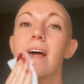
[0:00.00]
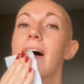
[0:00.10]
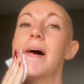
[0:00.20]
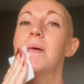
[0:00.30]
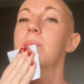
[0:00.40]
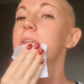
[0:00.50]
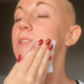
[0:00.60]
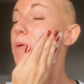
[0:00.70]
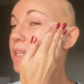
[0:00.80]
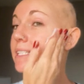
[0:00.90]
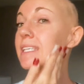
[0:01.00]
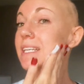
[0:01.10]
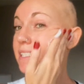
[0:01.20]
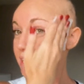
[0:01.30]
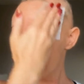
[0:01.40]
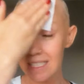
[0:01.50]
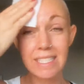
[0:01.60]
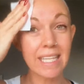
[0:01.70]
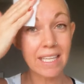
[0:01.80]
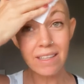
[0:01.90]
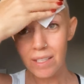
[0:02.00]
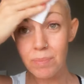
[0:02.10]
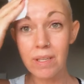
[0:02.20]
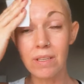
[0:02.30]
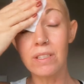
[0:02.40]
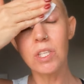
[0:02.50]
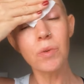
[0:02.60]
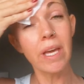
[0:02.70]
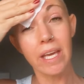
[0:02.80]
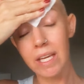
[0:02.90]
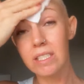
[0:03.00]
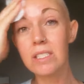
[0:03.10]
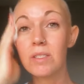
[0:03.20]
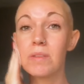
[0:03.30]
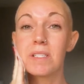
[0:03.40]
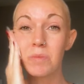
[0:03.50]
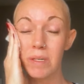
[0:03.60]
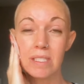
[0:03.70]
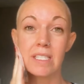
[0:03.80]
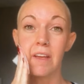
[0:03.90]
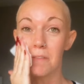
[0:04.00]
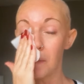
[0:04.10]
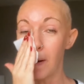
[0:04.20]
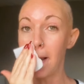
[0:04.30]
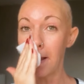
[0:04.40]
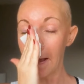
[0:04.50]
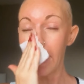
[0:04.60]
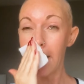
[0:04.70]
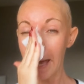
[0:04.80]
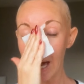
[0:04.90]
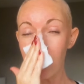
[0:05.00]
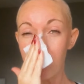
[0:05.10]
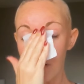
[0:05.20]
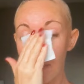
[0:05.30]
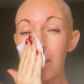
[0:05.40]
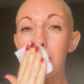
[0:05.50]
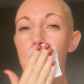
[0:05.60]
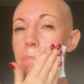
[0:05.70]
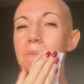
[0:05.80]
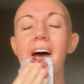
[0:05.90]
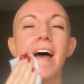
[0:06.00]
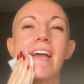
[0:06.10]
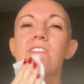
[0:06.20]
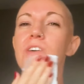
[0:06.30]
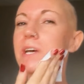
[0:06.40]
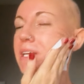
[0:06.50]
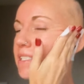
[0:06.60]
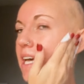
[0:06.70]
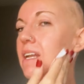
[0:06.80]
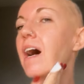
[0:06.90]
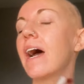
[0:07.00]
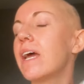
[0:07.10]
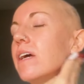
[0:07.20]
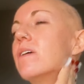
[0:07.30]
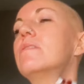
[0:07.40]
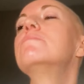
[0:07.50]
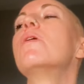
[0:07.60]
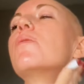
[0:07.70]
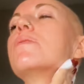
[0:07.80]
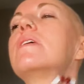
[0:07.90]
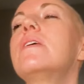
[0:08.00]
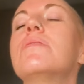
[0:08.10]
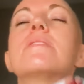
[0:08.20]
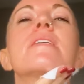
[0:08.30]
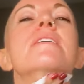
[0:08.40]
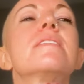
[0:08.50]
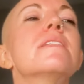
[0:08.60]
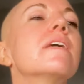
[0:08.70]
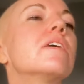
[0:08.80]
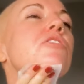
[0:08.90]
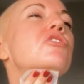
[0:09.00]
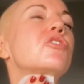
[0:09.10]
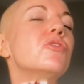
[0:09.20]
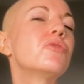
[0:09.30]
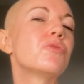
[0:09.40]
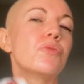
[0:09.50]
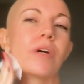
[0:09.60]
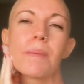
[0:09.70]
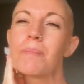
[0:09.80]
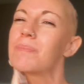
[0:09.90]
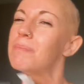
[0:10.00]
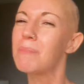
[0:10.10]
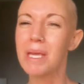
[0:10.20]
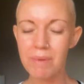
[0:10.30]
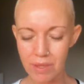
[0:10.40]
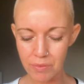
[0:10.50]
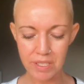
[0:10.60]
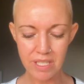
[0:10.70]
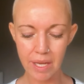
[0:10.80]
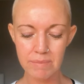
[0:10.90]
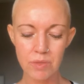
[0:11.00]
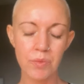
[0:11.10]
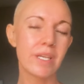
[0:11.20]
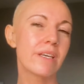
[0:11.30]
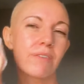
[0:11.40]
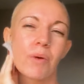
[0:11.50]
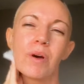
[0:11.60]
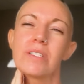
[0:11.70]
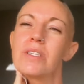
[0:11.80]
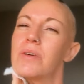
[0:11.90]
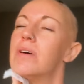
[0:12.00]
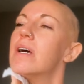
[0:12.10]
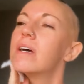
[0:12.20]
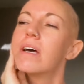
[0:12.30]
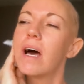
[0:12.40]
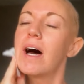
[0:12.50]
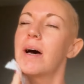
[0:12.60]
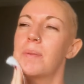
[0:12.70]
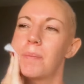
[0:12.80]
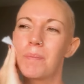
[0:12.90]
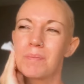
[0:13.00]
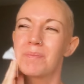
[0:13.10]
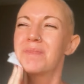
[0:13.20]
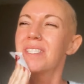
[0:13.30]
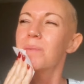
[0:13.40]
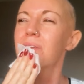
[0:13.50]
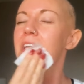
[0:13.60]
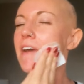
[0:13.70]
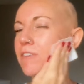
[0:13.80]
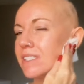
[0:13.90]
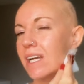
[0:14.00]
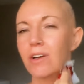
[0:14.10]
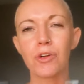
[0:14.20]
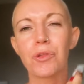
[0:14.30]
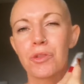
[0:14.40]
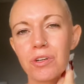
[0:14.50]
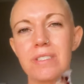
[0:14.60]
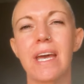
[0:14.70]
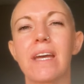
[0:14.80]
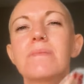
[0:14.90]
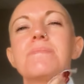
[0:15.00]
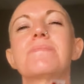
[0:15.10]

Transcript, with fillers: Um, so this is a daily peel. You can do this once a day if you want. However, I find that I only use this two, maybe three times a week if I want to, um, typically every second or third day.